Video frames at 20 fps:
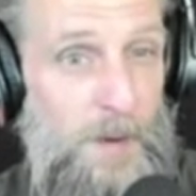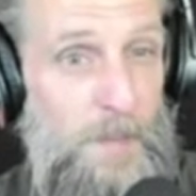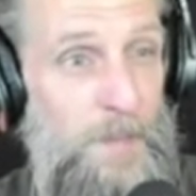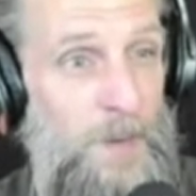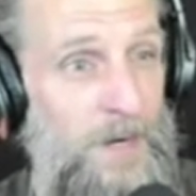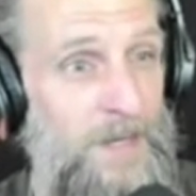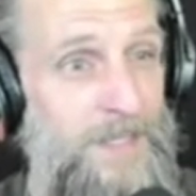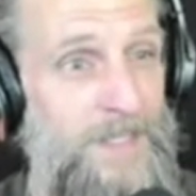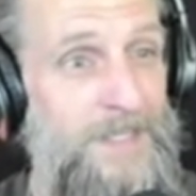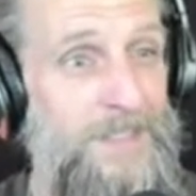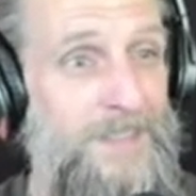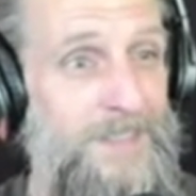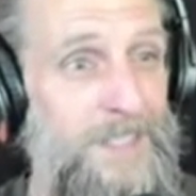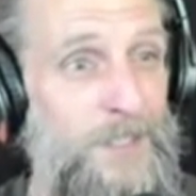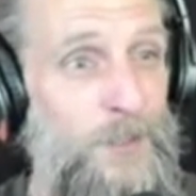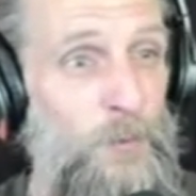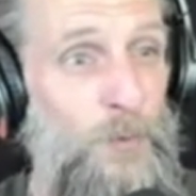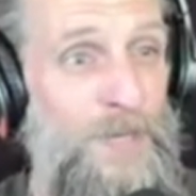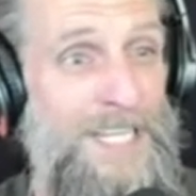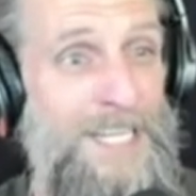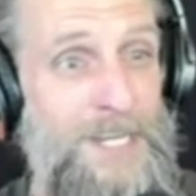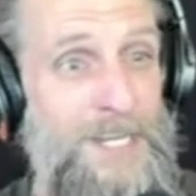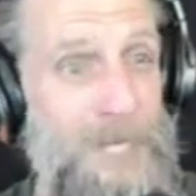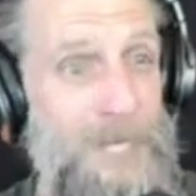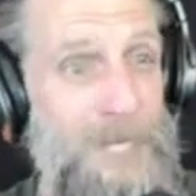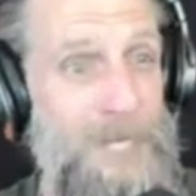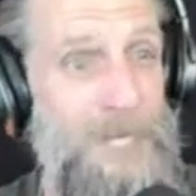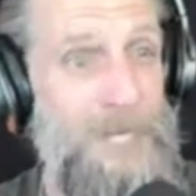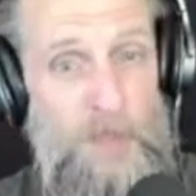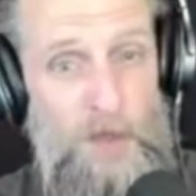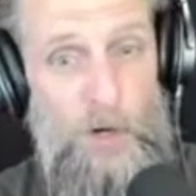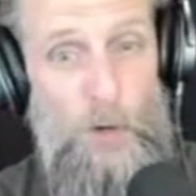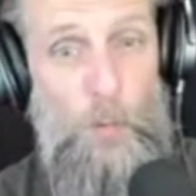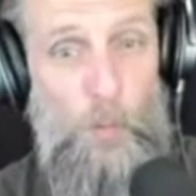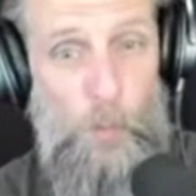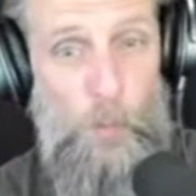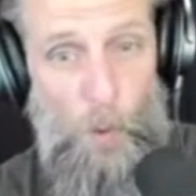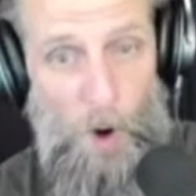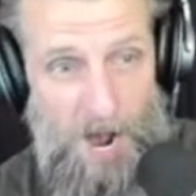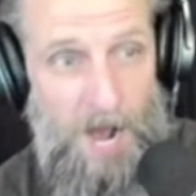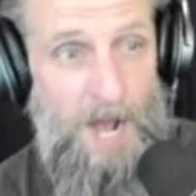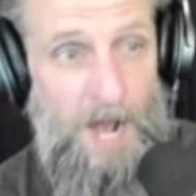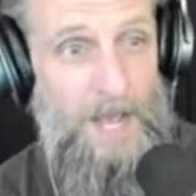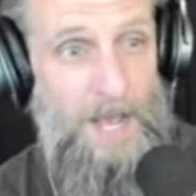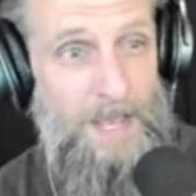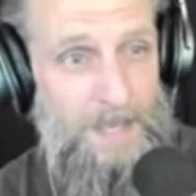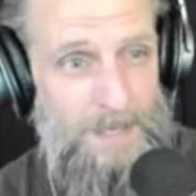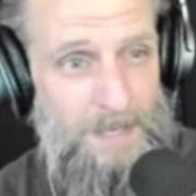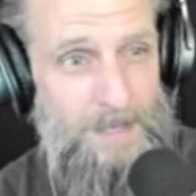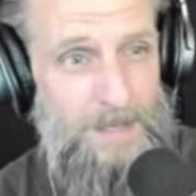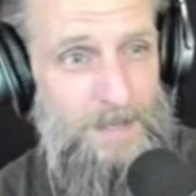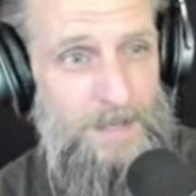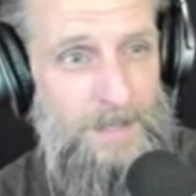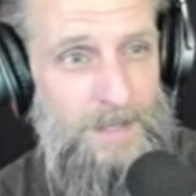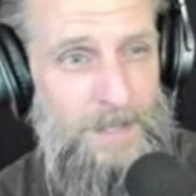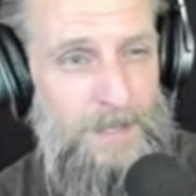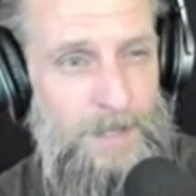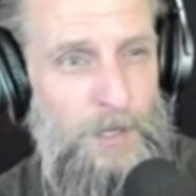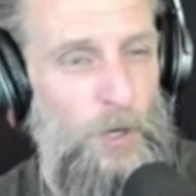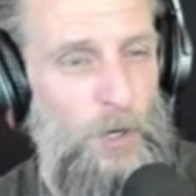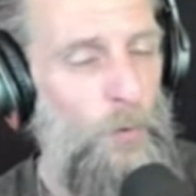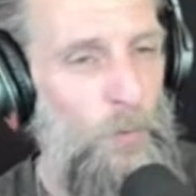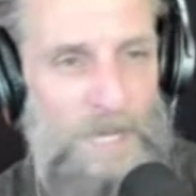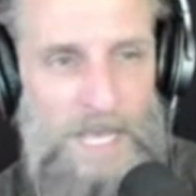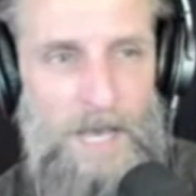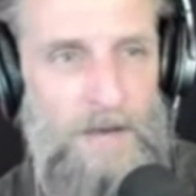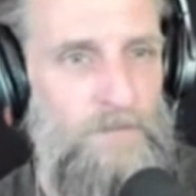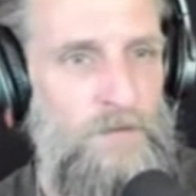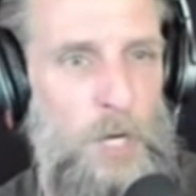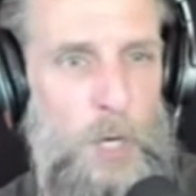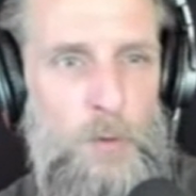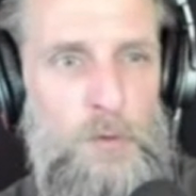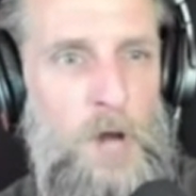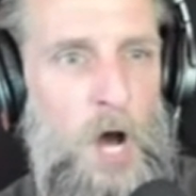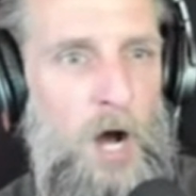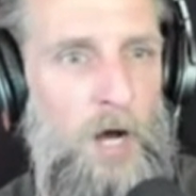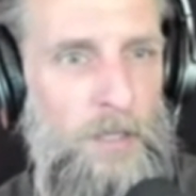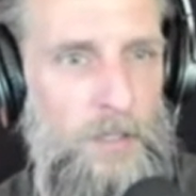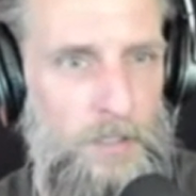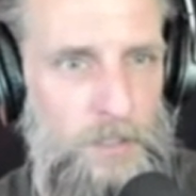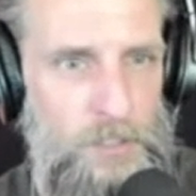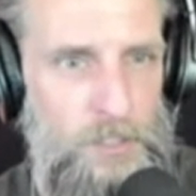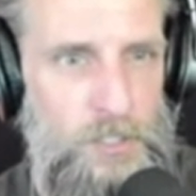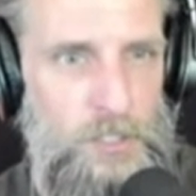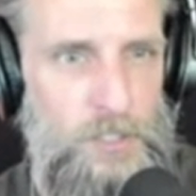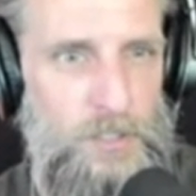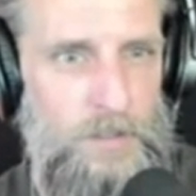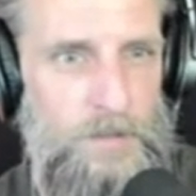But until we know the why, we have no knowledge.